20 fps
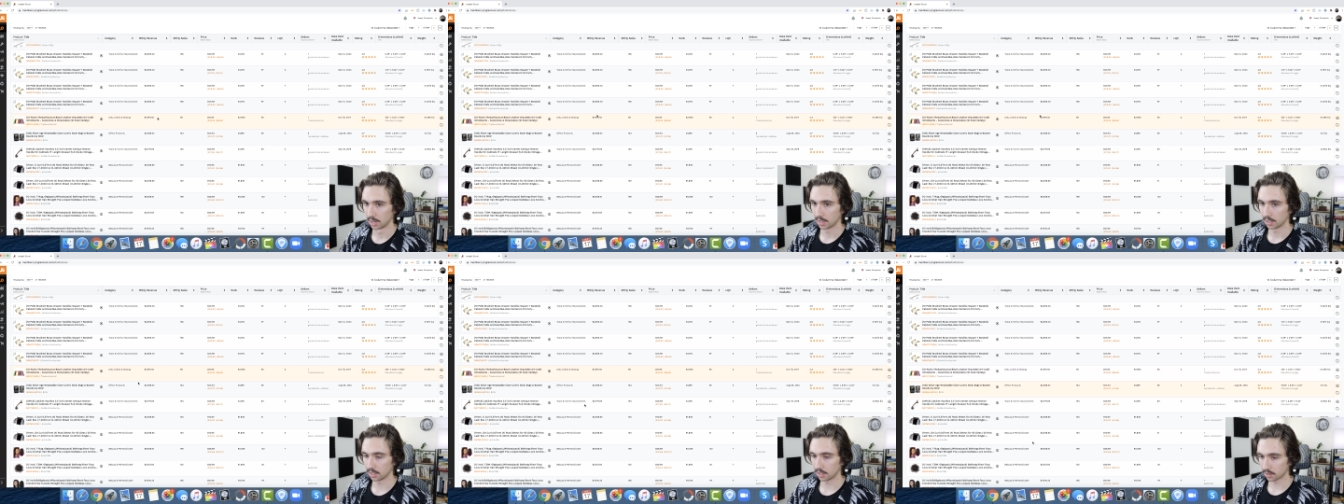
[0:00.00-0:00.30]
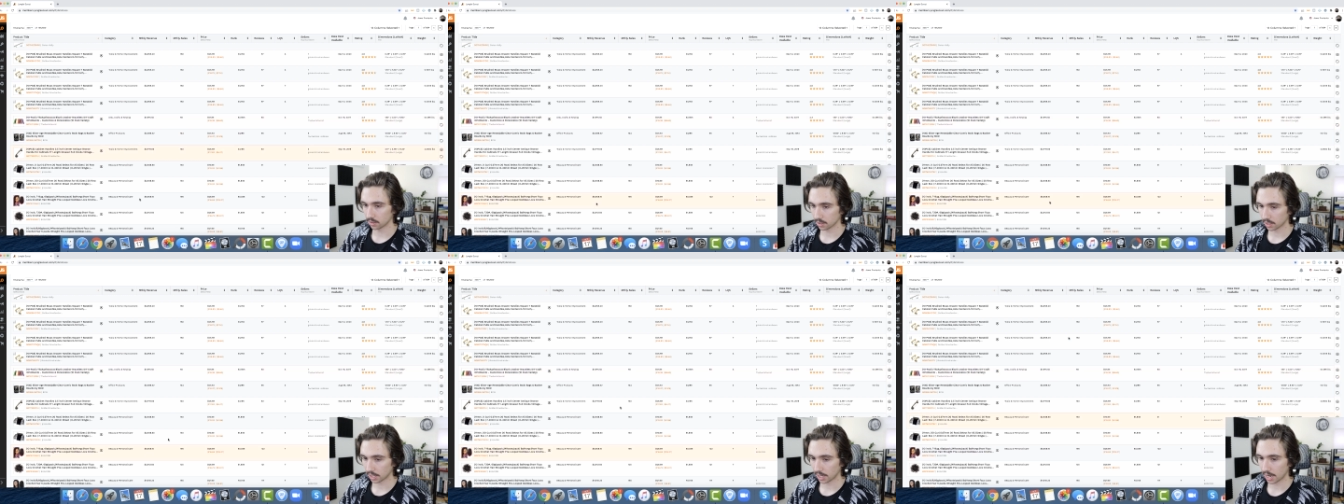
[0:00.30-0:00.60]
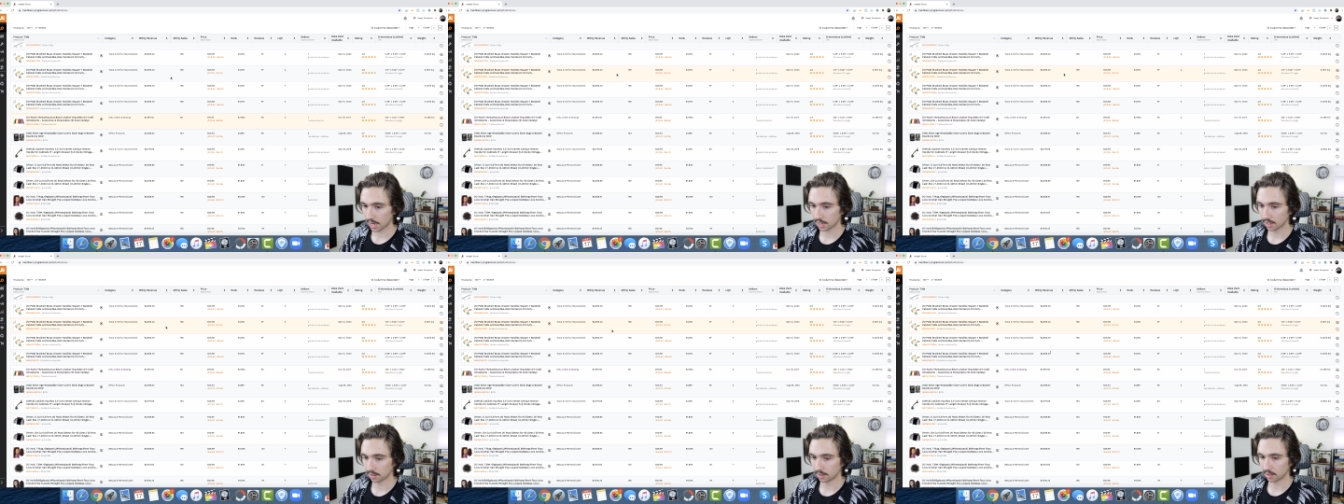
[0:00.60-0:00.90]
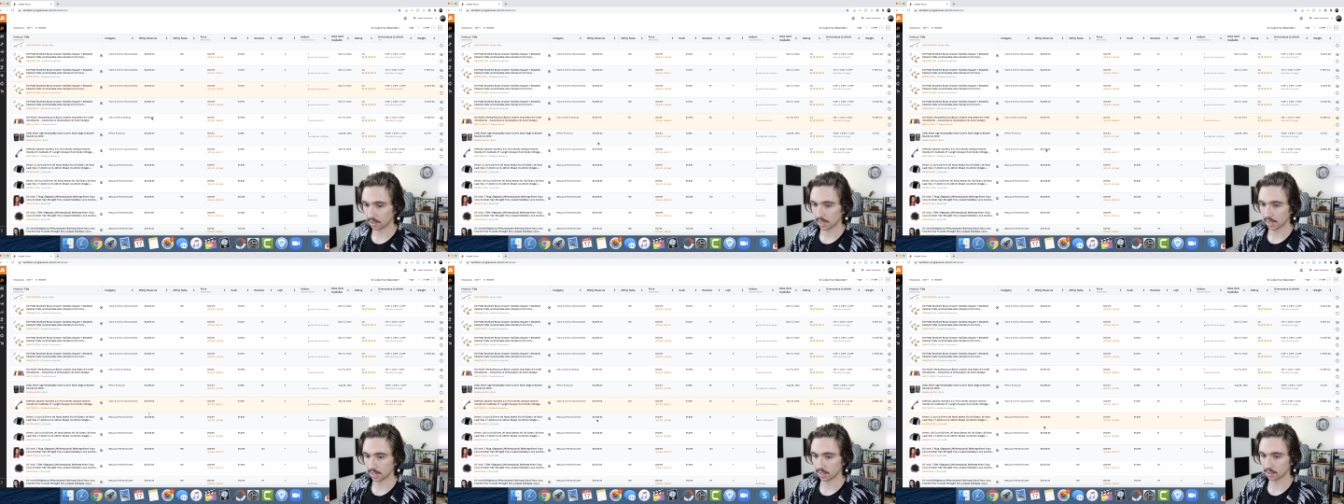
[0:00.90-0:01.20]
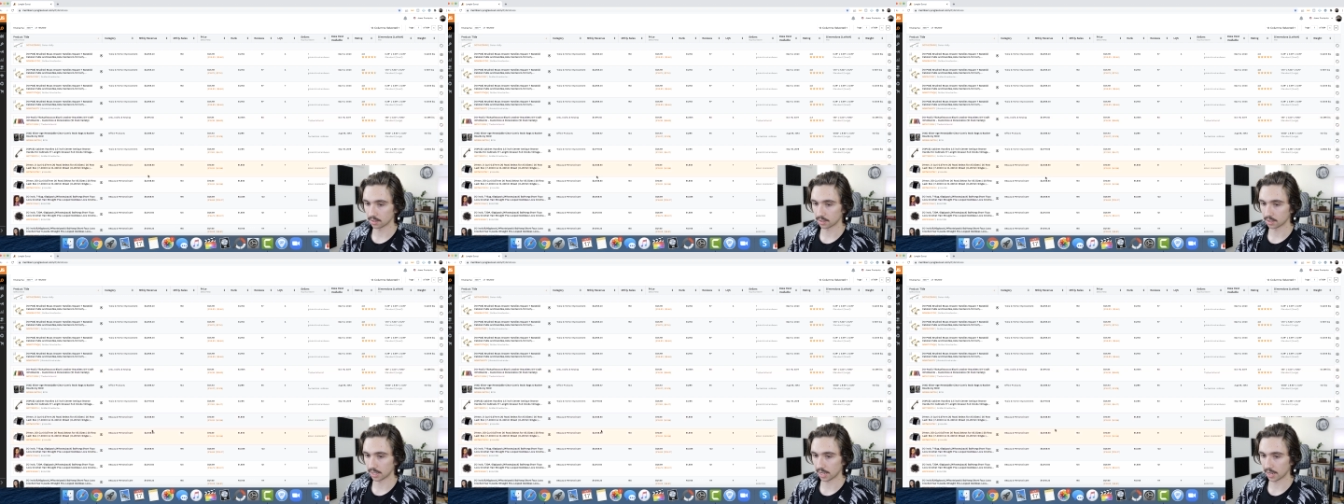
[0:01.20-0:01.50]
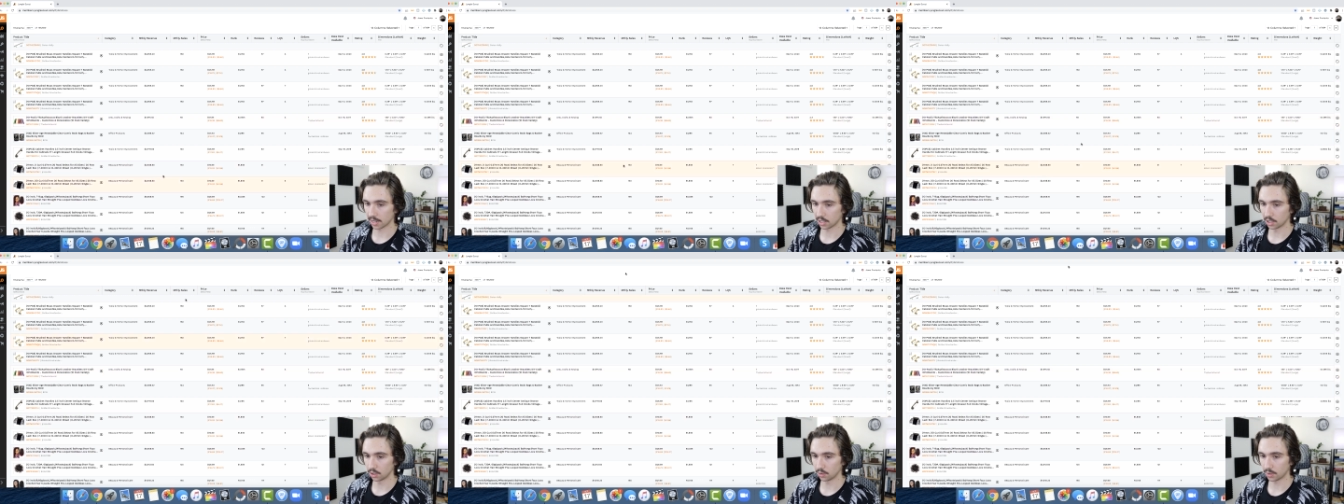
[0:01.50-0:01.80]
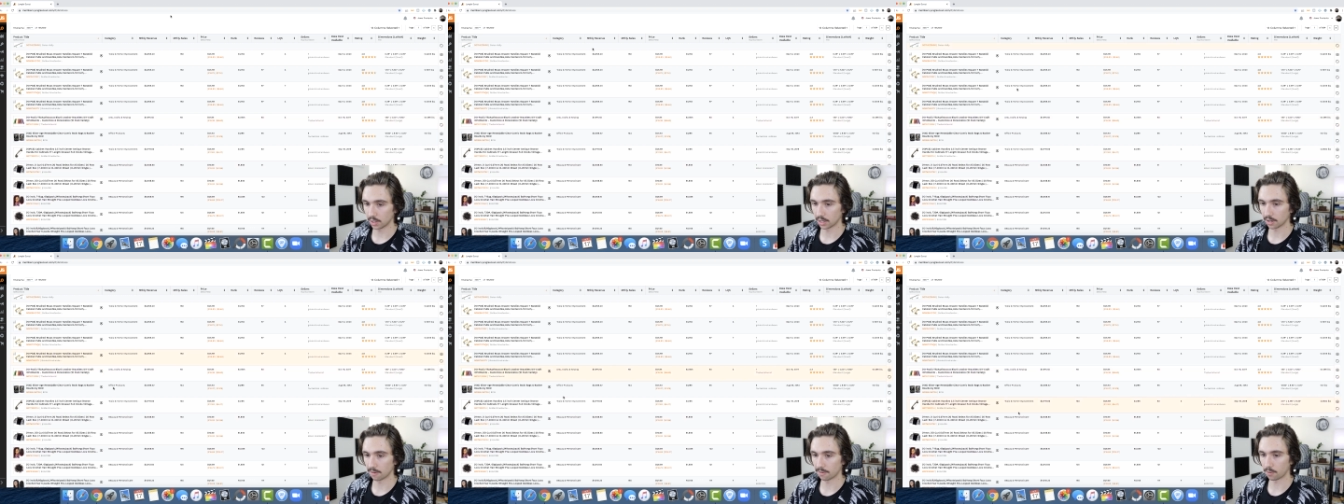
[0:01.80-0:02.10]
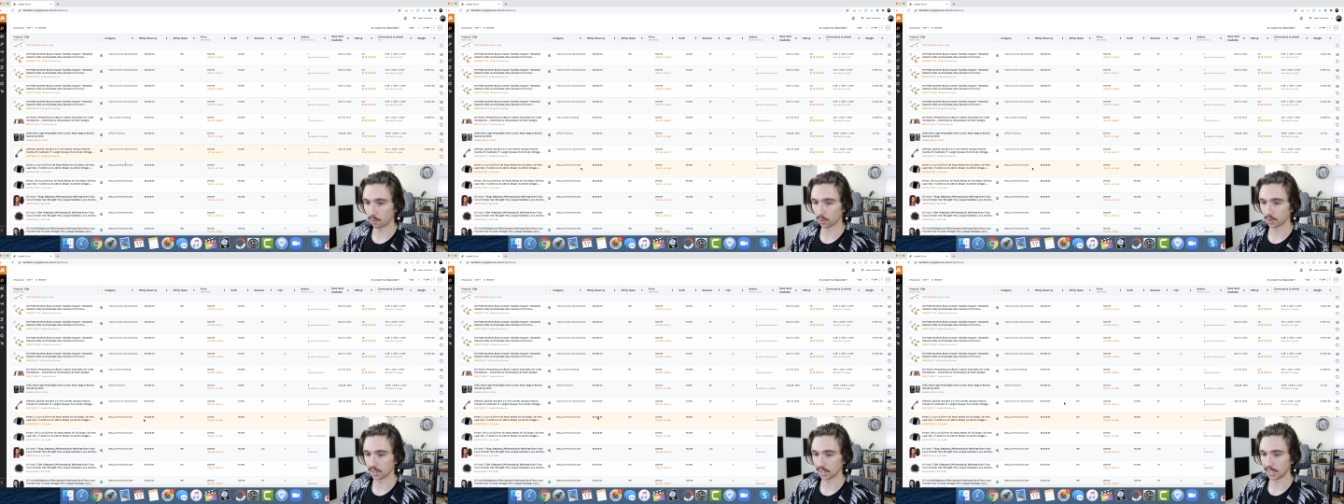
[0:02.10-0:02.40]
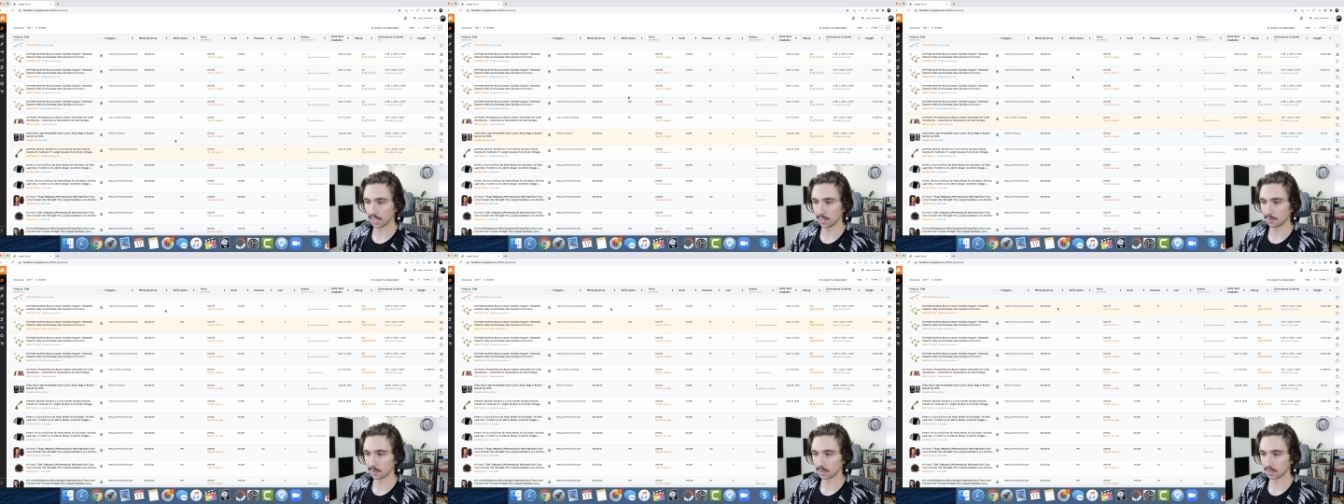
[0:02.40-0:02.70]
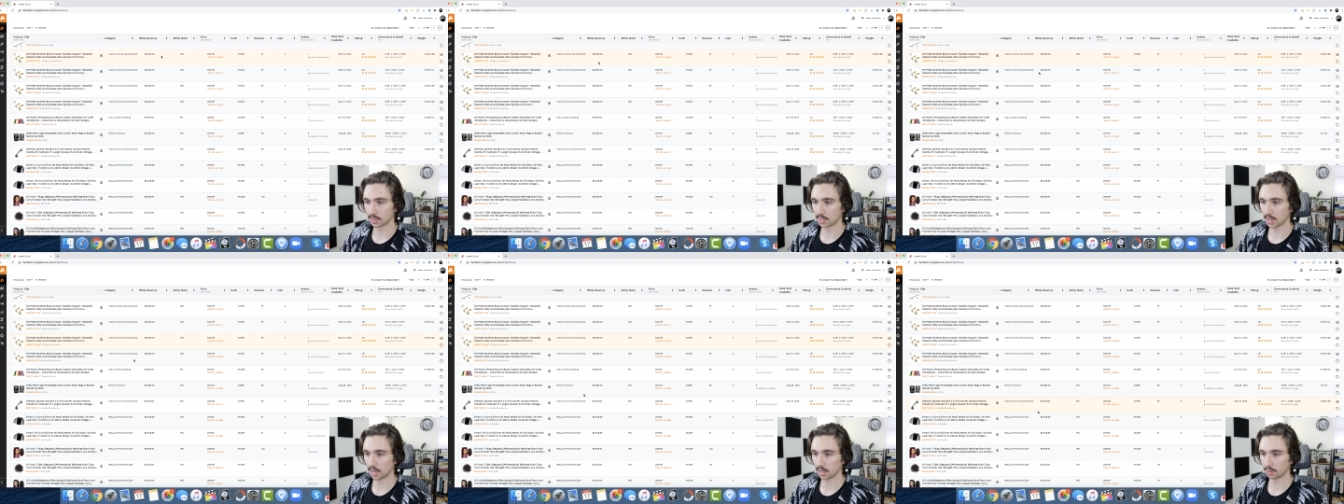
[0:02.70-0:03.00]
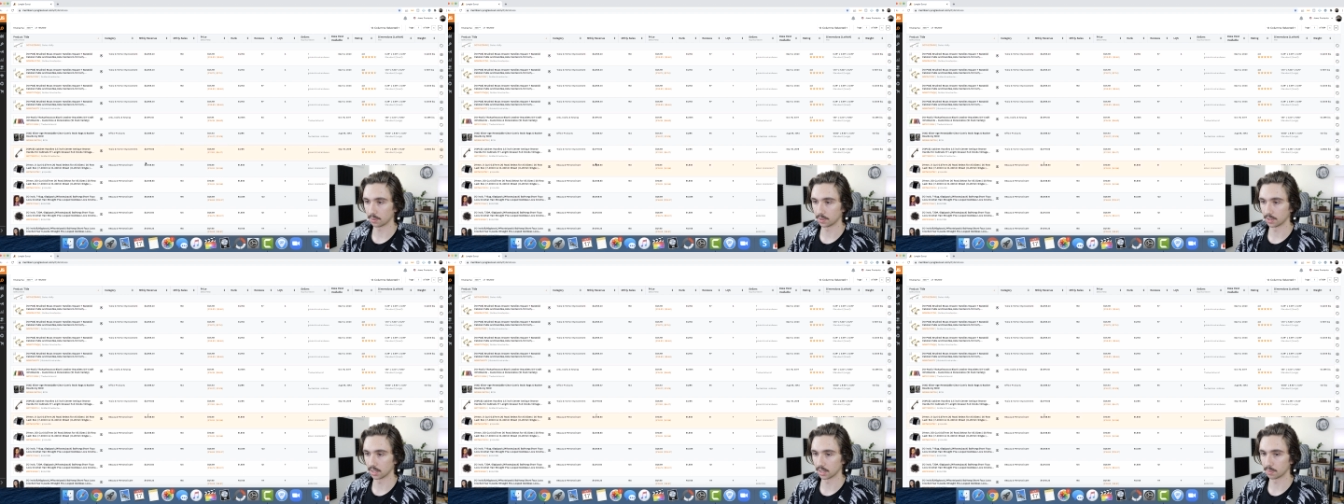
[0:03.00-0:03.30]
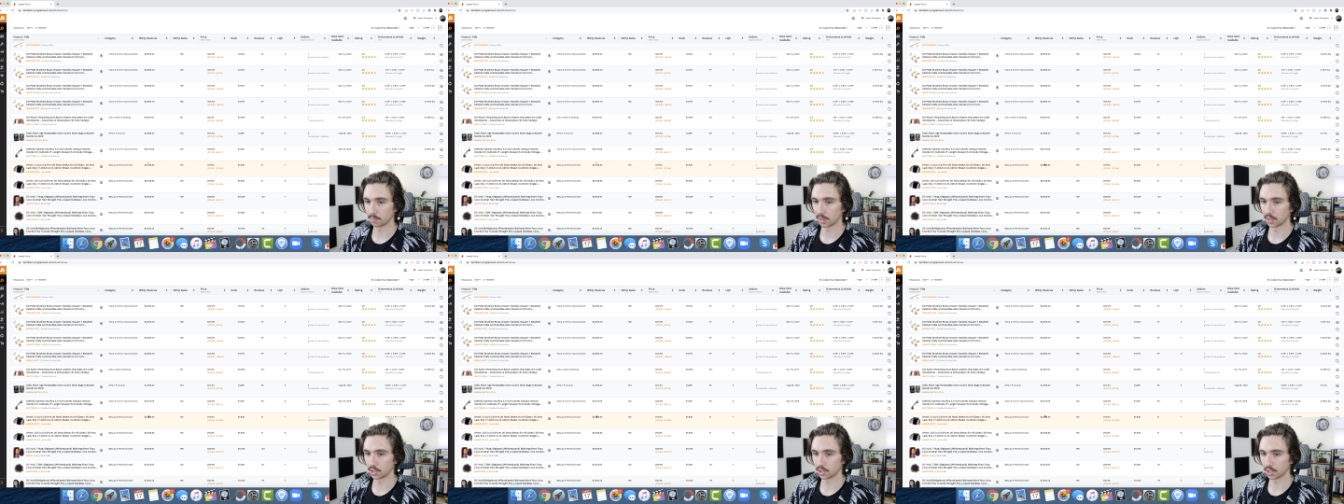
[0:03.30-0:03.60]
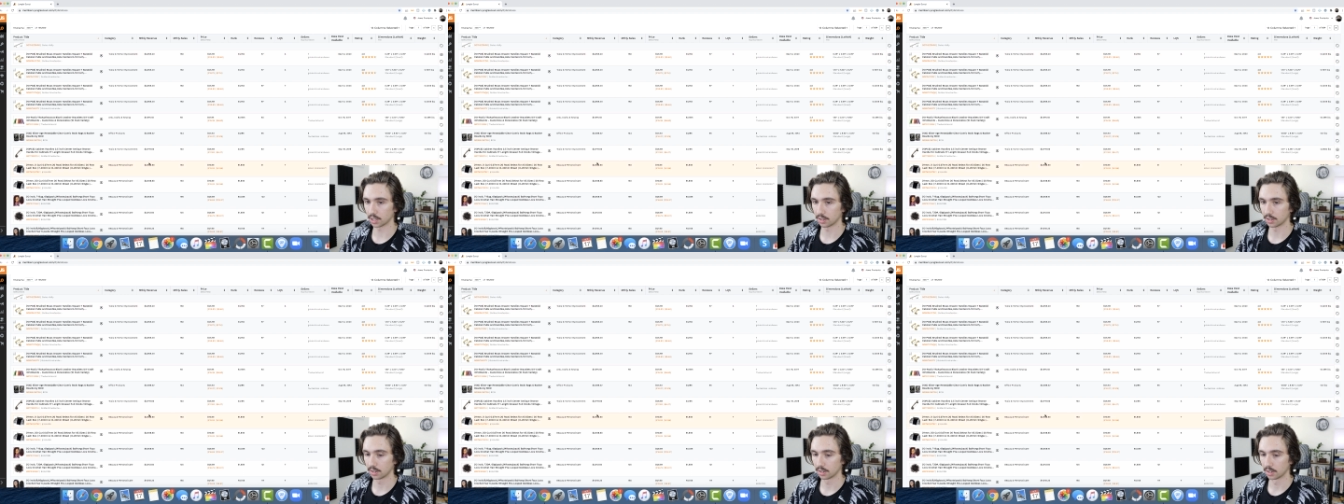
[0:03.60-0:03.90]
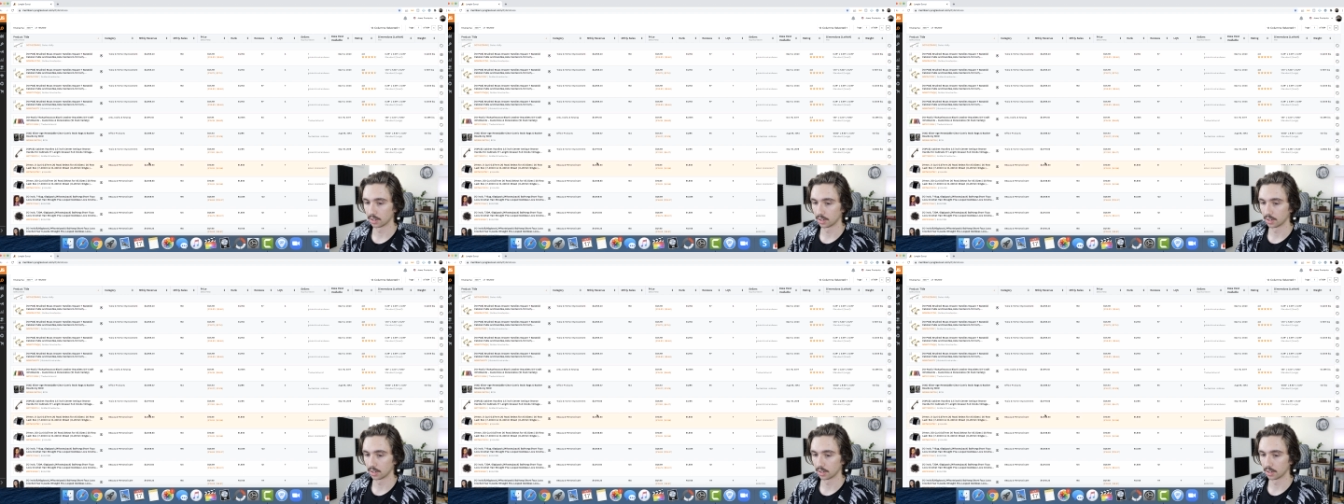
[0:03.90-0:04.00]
these are the kind of things that you can afford to keep in stock with this budget.